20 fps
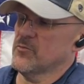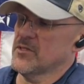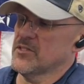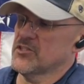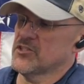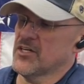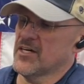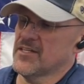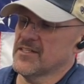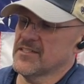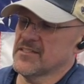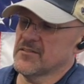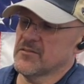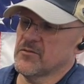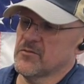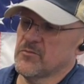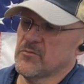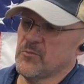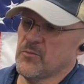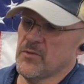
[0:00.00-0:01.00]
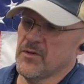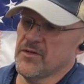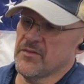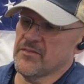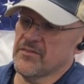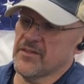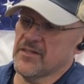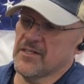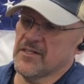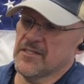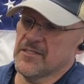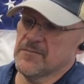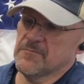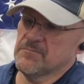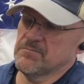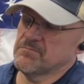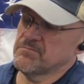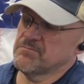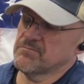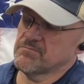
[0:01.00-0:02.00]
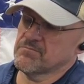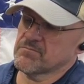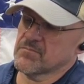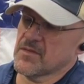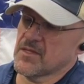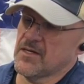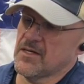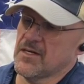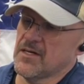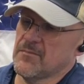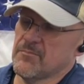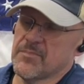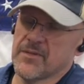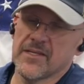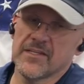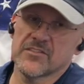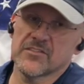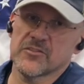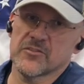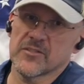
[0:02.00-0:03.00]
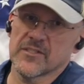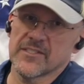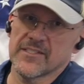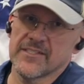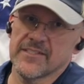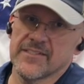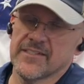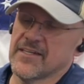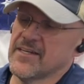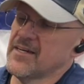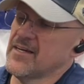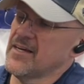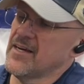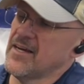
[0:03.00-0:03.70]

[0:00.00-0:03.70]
then reshot it with um, uh, PS Green.